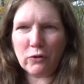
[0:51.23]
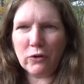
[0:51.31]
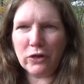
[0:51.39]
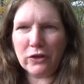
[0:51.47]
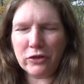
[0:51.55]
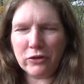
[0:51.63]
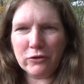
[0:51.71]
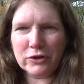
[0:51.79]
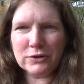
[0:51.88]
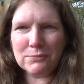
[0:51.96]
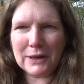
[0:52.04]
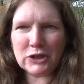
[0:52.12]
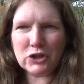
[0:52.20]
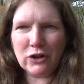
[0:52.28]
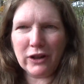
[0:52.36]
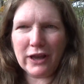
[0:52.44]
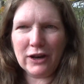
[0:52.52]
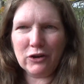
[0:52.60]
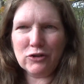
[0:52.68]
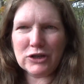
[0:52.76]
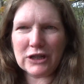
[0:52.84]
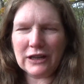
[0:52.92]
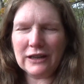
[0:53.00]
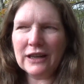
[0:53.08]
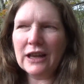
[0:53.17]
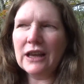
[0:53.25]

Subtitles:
or the third dimensional energy,